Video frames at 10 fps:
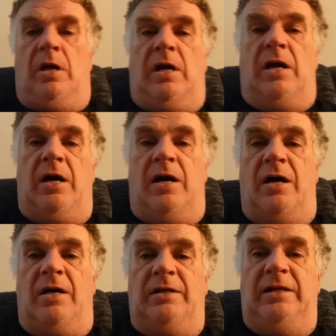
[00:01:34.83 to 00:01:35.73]

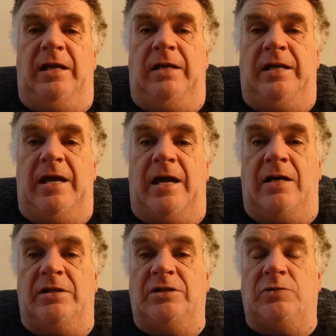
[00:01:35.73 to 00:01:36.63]

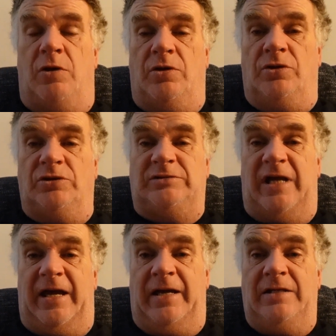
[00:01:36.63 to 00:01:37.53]
Yeah, it's just one of those
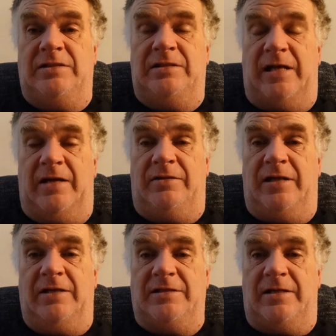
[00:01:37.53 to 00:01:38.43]
days that
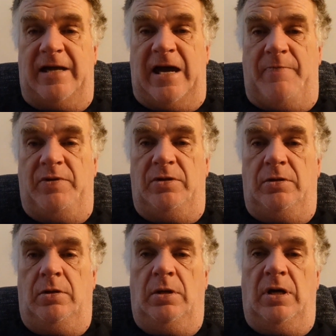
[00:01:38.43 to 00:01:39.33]
things can
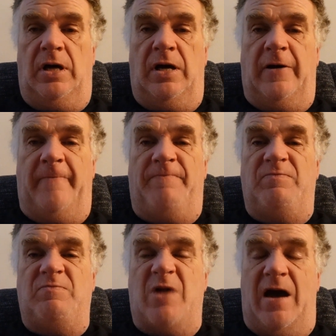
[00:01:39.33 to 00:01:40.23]
happen.
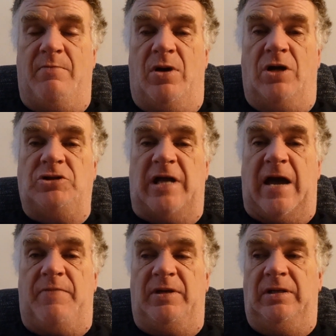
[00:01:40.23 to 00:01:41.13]
Not much
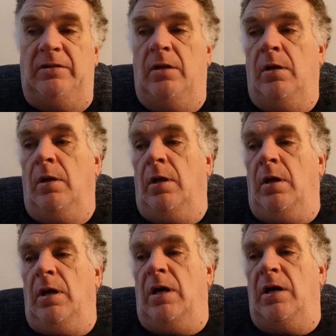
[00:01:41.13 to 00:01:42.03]
happening.
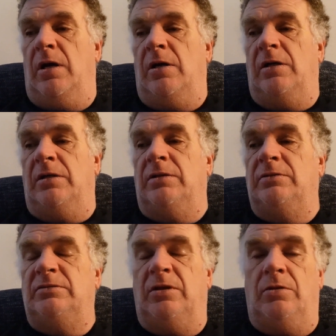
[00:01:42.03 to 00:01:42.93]
No
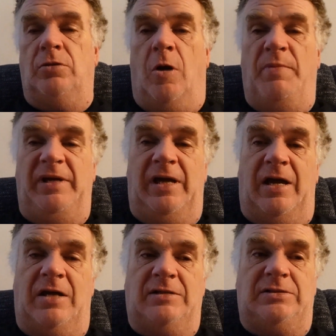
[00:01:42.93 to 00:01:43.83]

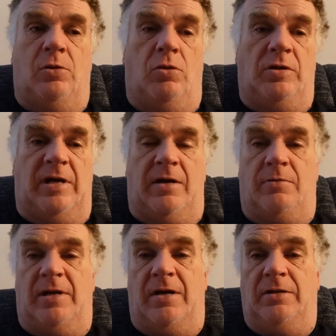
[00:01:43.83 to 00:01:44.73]
BS going on
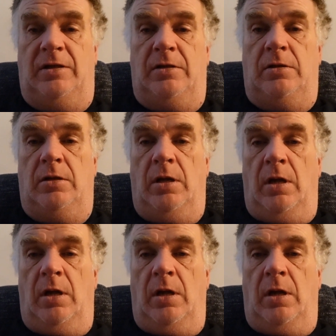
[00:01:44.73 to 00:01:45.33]
around here.